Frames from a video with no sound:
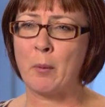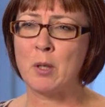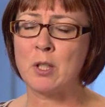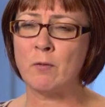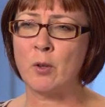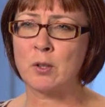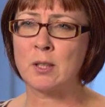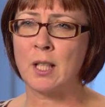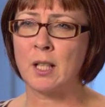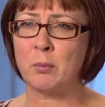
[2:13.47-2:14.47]
which
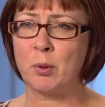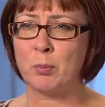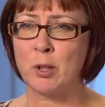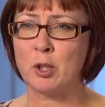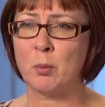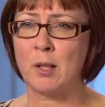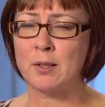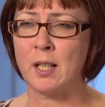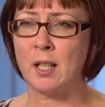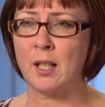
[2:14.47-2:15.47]
involves taking the blood pressure
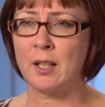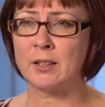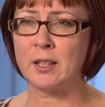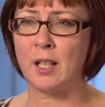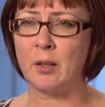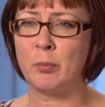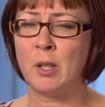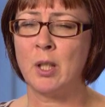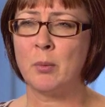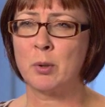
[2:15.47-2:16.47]
whilst they're lying down,
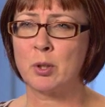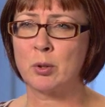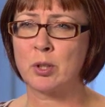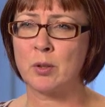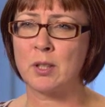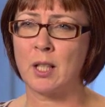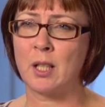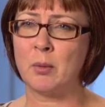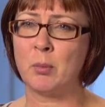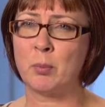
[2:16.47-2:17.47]
but also
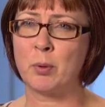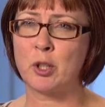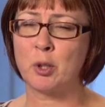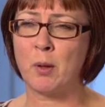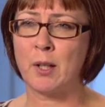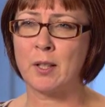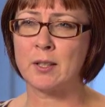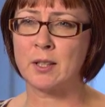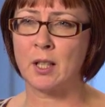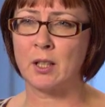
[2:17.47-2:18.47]
taking the blood pressure while
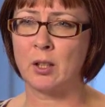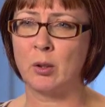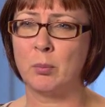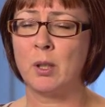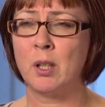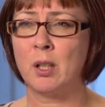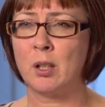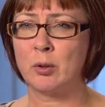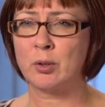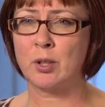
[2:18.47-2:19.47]
they're standing up,
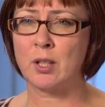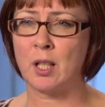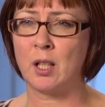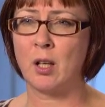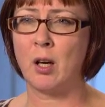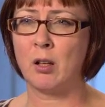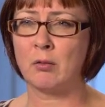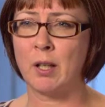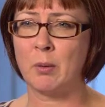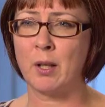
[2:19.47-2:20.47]
and also taking the
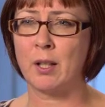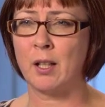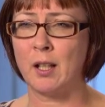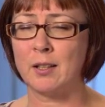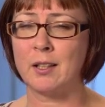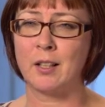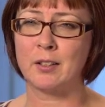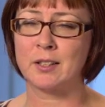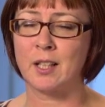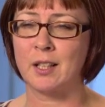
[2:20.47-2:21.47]
heart rate while they're lying
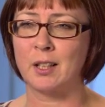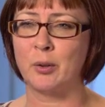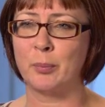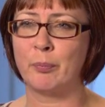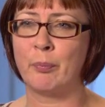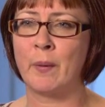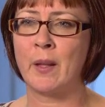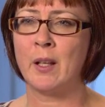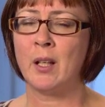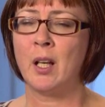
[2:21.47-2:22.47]
down and standing up.
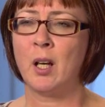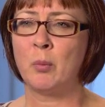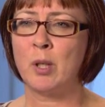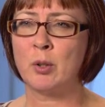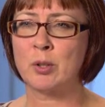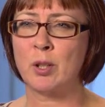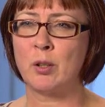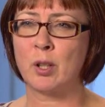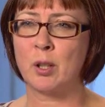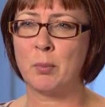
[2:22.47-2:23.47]
And we also
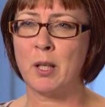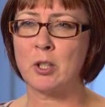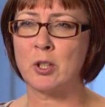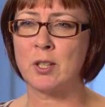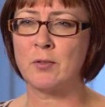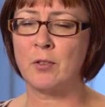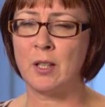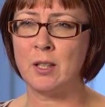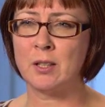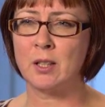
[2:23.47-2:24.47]
look at the patient's
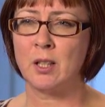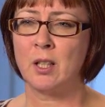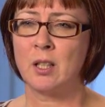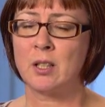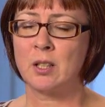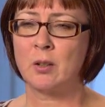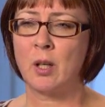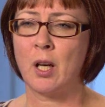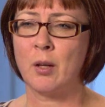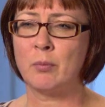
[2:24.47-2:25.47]
feet
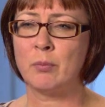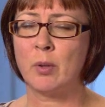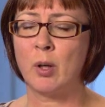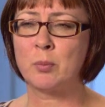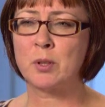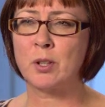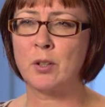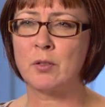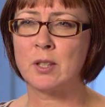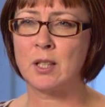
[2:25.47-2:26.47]
to
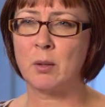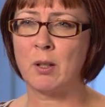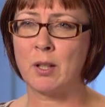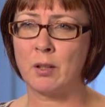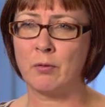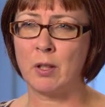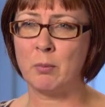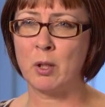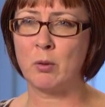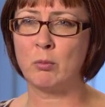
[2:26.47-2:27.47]
observe to see whether the
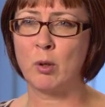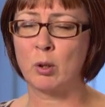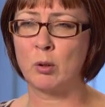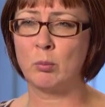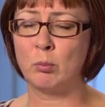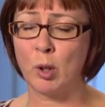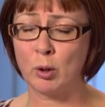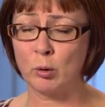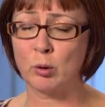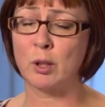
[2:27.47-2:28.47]
feet become
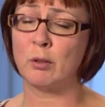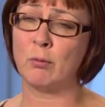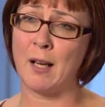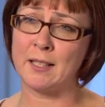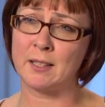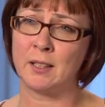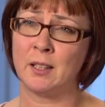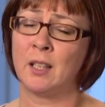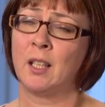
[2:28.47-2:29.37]
mottled and red,